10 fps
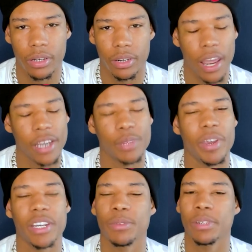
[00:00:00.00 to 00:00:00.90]
Like
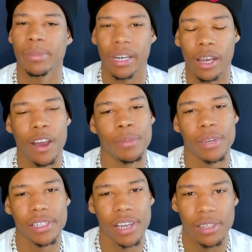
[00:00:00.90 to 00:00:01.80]
especially when somebody call me
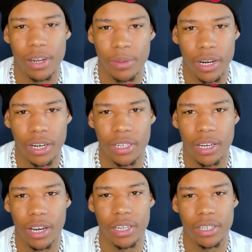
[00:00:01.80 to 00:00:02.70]
and say something they could have
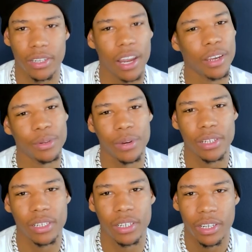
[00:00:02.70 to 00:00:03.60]
texted. Like you waste.
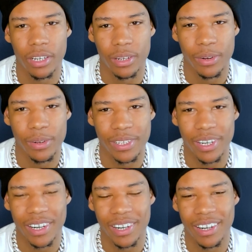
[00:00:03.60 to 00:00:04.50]
You know what I'm saying?